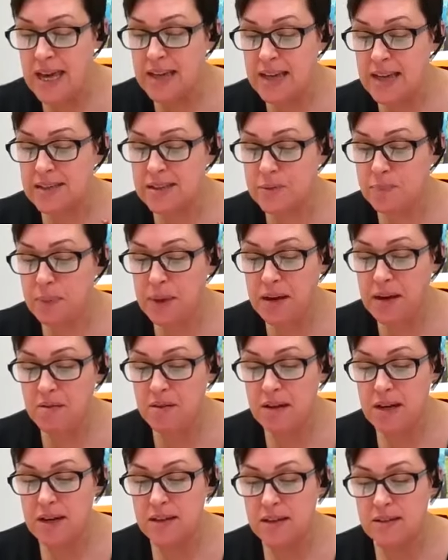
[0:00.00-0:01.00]

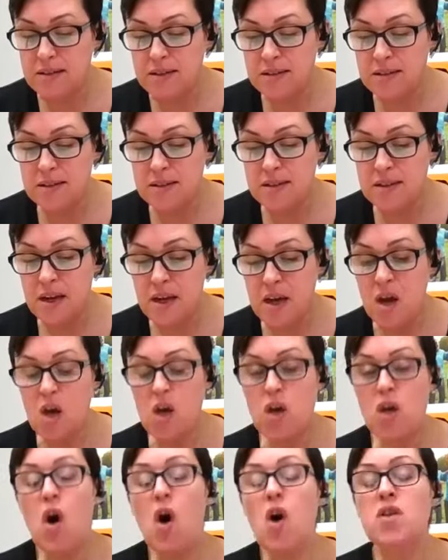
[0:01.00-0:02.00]
experienced
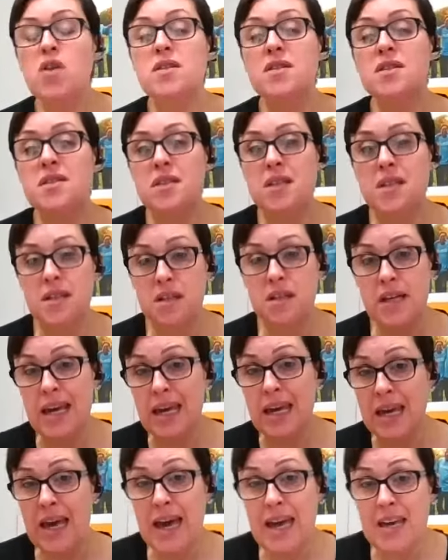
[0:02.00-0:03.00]
constant
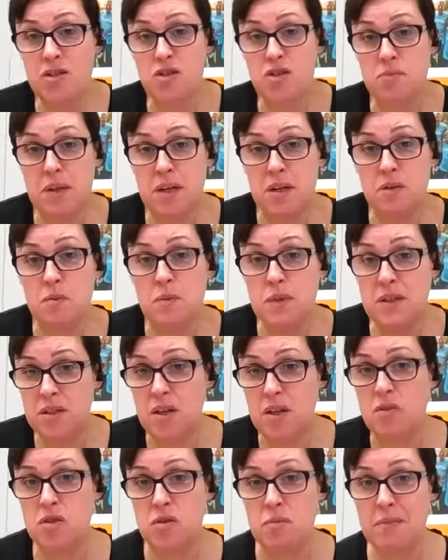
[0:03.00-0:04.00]
engagement with
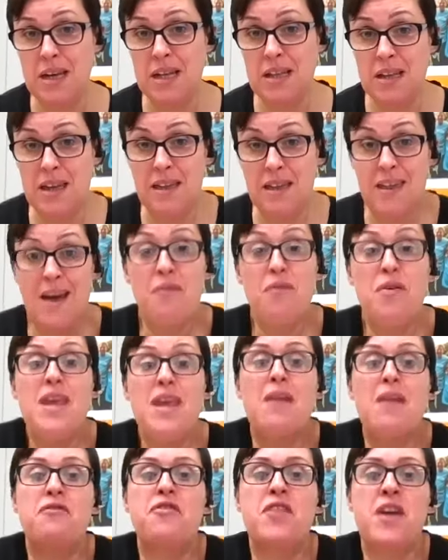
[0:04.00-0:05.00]
social media,
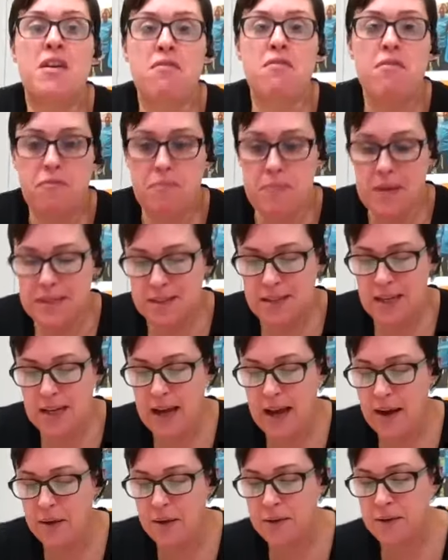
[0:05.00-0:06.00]
that fear of missing
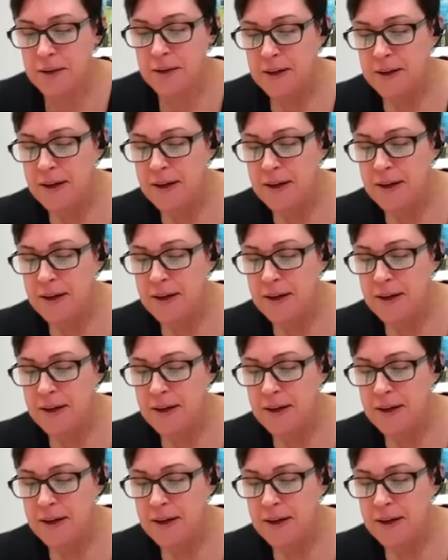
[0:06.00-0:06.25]
out.